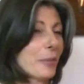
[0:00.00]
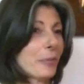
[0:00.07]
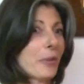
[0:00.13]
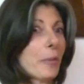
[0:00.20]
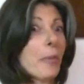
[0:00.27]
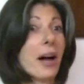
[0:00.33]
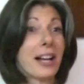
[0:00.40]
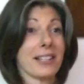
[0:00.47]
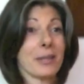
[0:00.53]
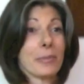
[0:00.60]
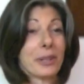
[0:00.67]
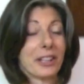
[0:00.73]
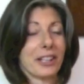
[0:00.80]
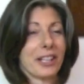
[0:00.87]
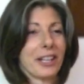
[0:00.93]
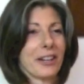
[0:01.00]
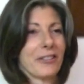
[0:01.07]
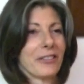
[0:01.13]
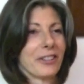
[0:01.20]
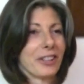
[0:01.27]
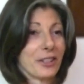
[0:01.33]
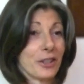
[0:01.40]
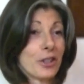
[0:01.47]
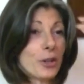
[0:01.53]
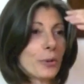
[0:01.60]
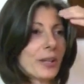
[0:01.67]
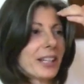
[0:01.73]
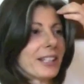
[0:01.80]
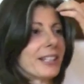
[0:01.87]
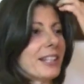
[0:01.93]
the possibility of
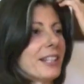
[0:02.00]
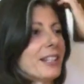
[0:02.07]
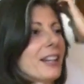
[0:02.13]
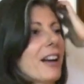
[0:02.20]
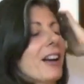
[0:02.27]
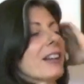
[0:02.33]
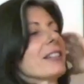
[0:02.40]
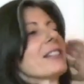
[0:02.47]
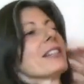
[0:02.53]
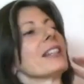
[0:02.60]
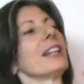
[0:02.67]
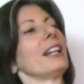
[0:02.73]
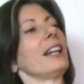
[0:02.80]
doing a detox.